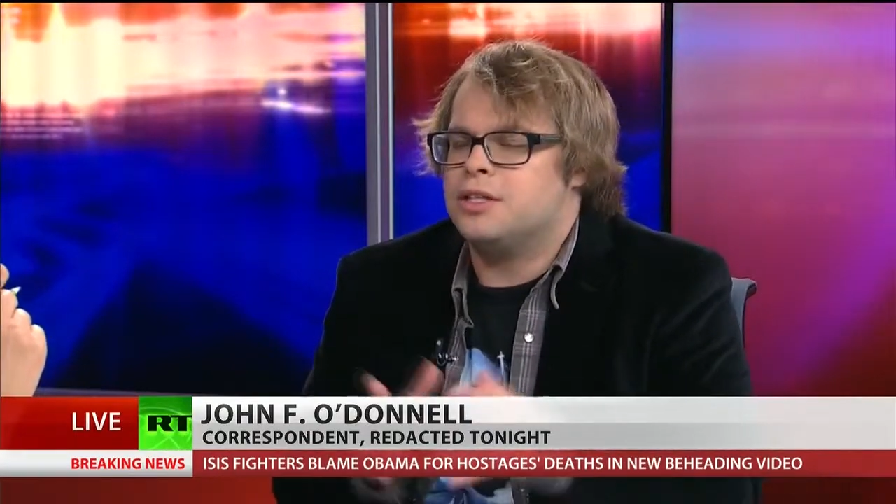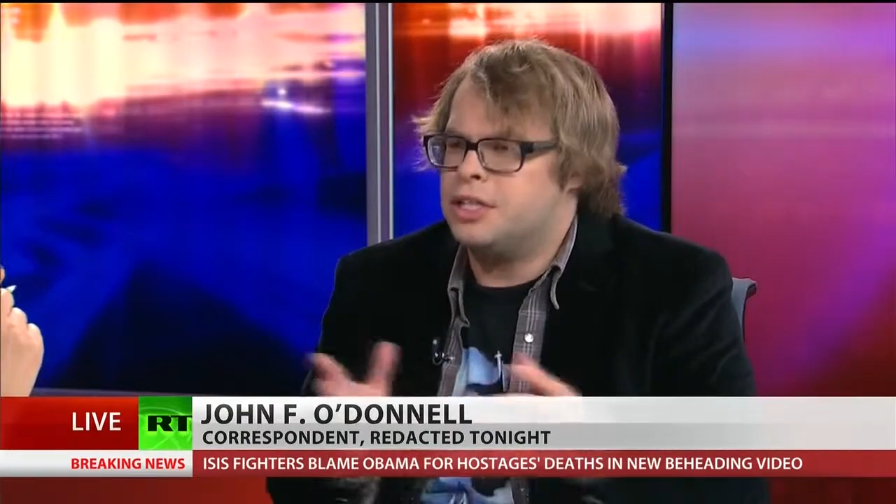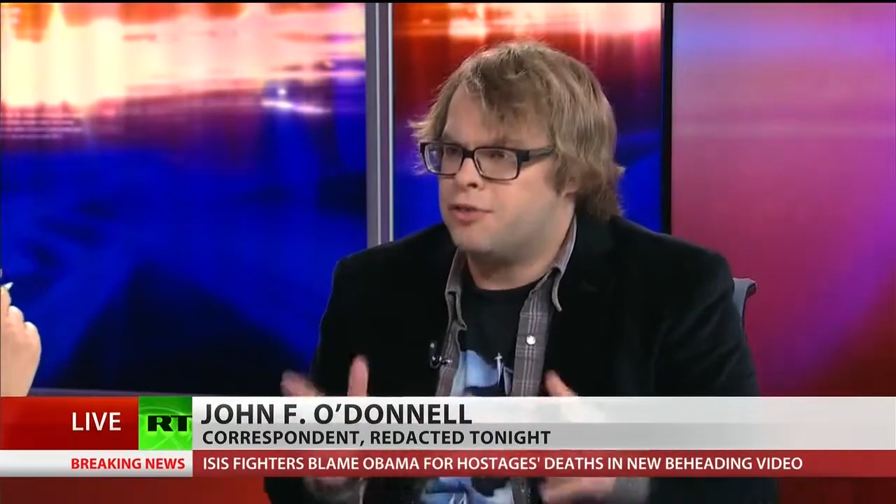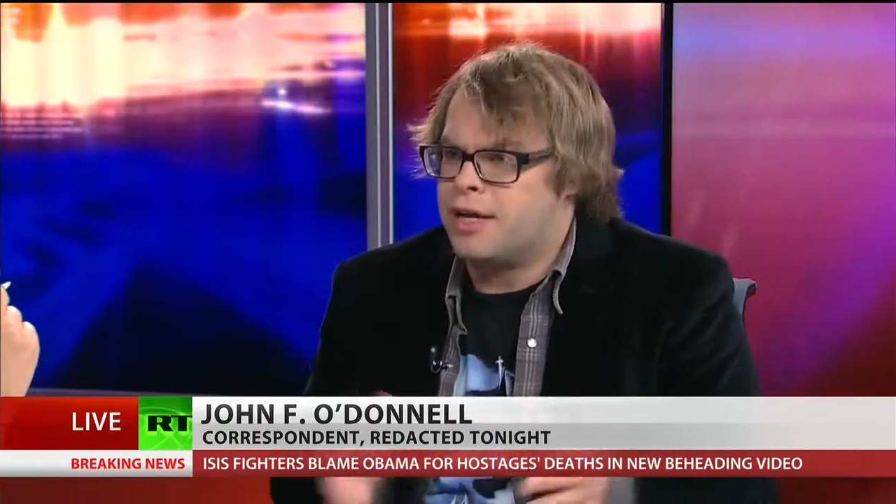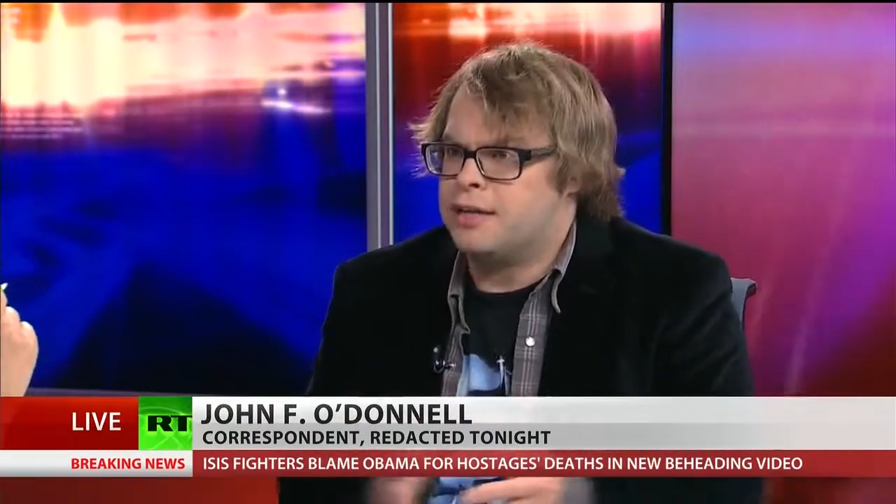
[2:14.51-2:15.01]

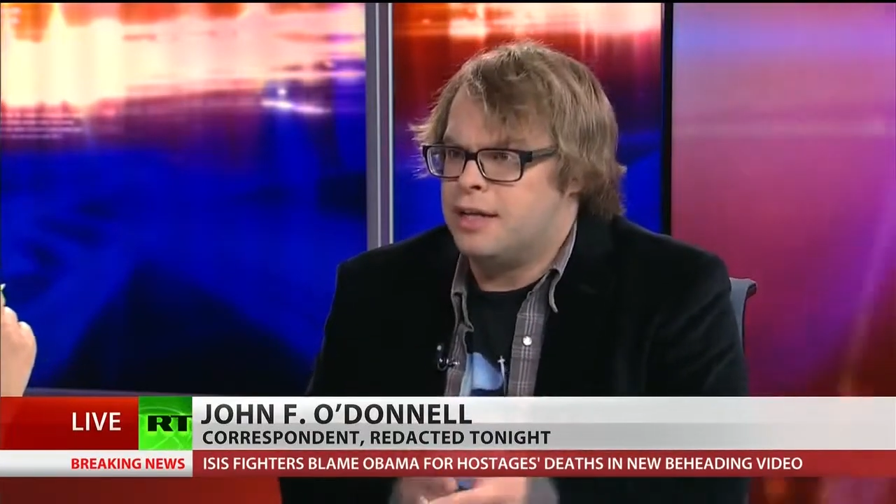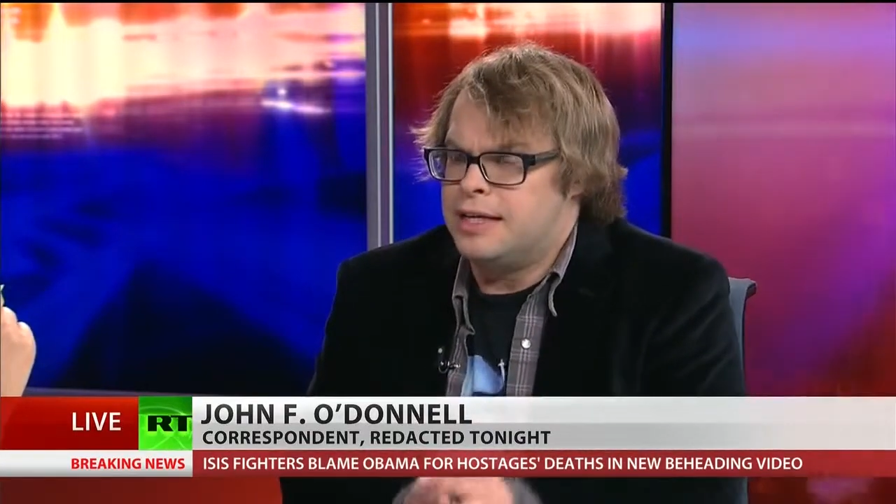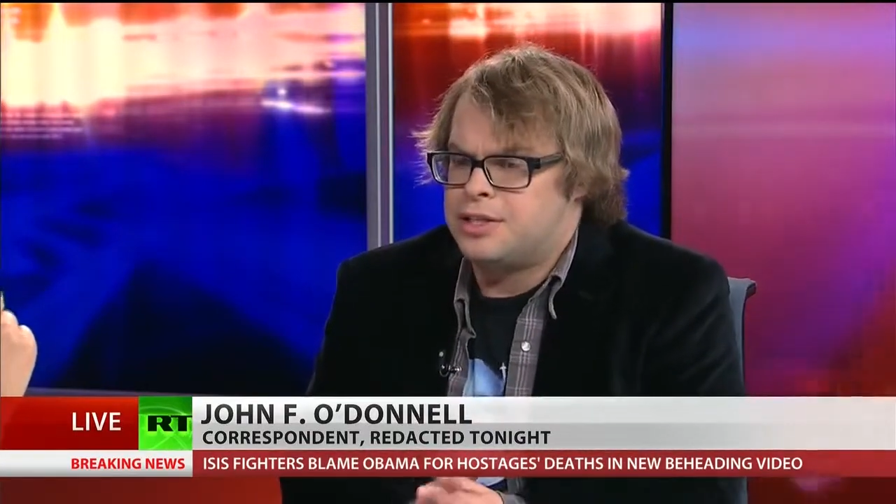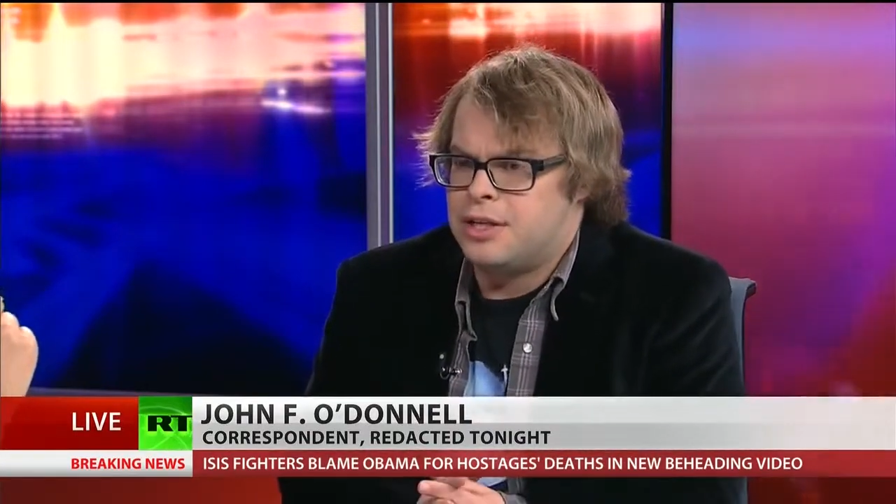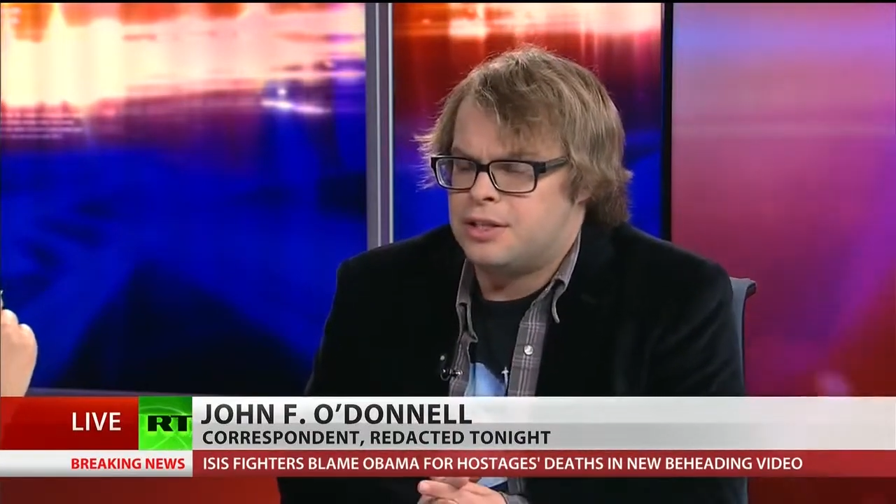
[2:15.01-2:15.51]

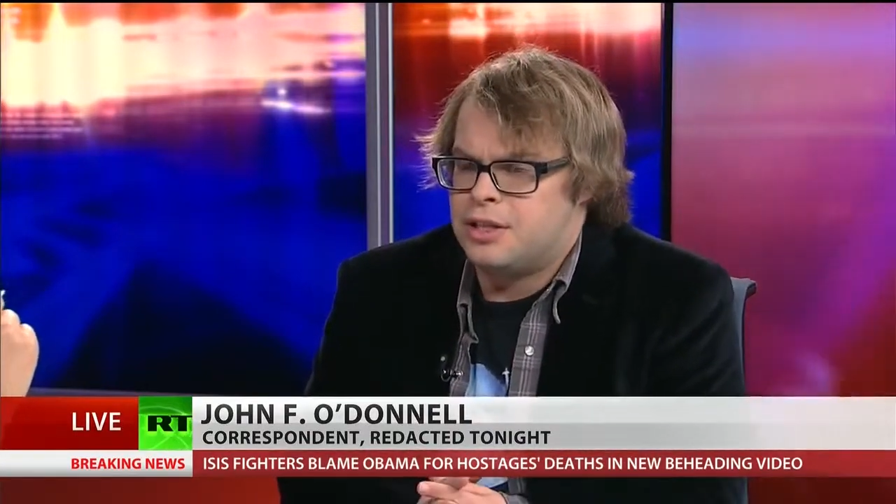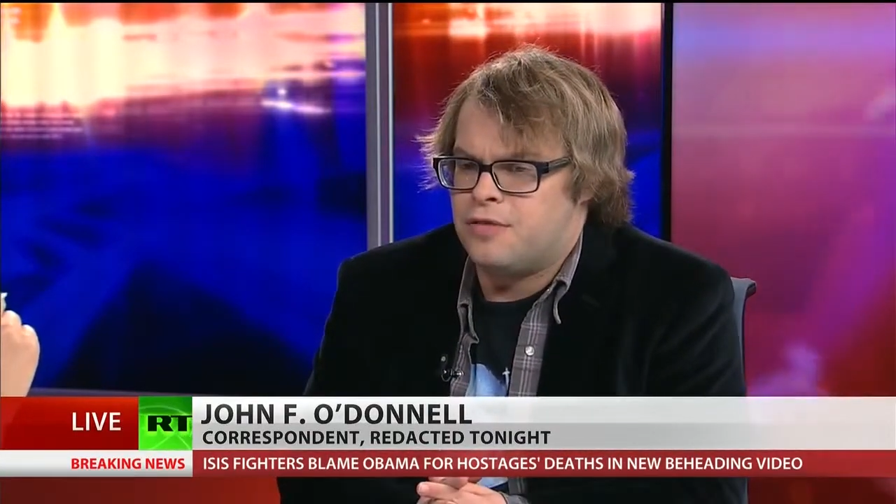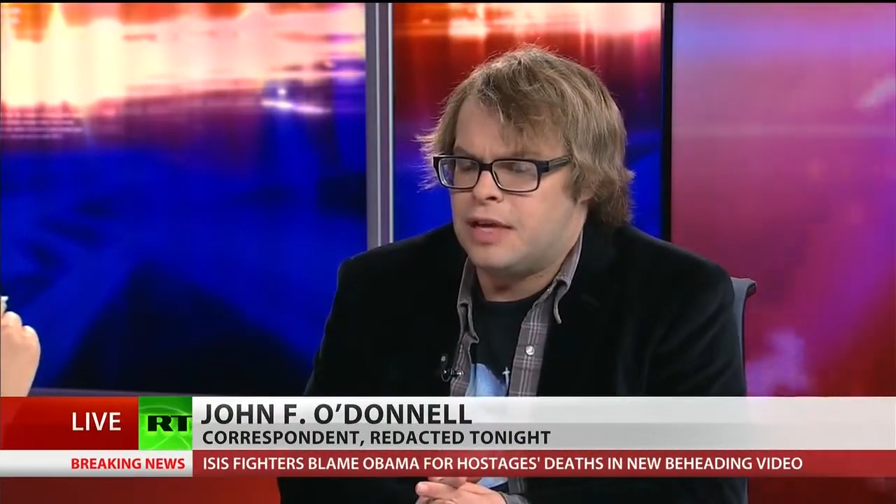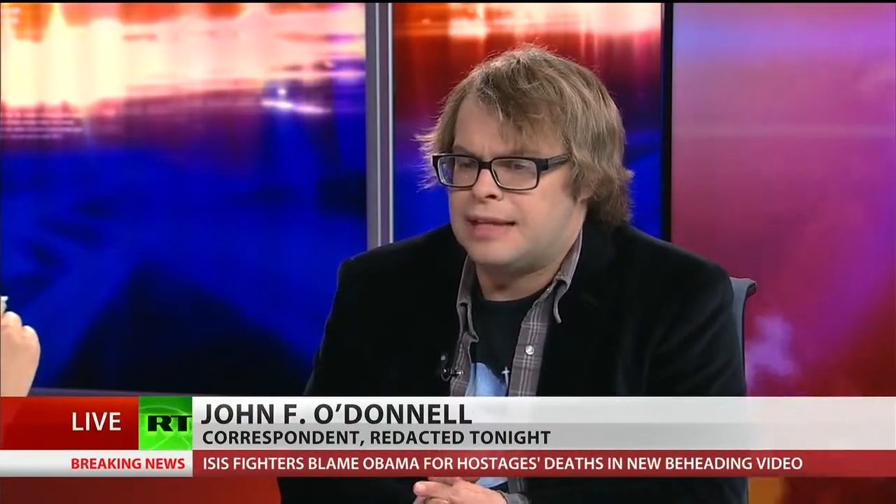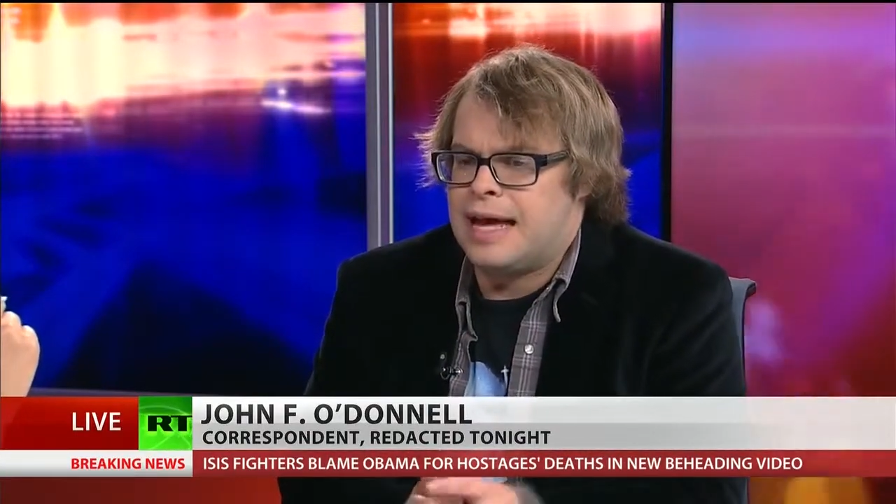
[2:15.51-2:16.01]
deregulation and
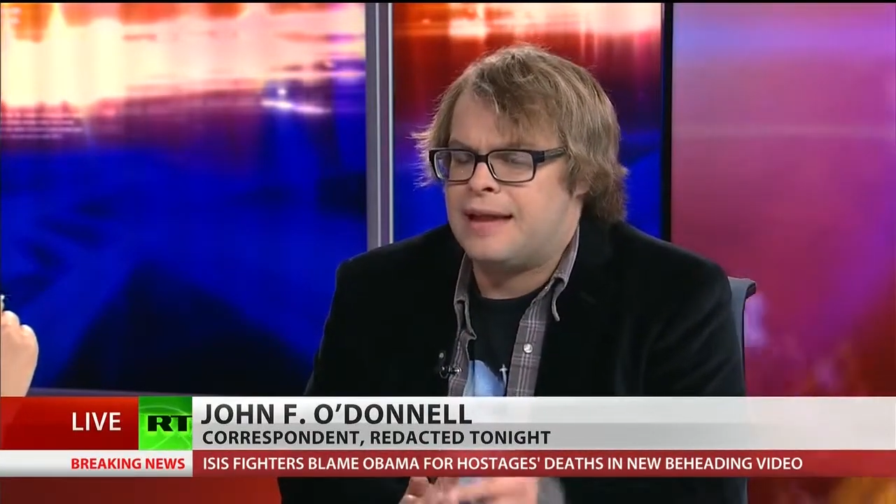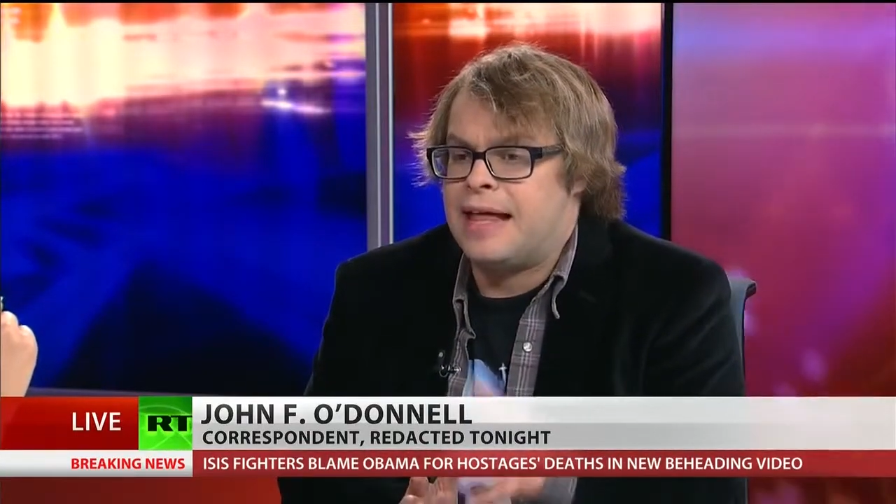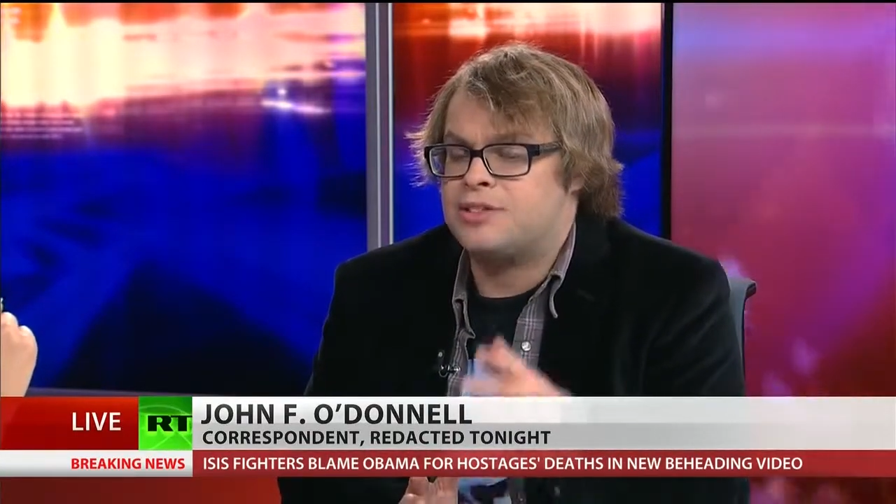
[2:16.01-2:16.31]
stuff like that,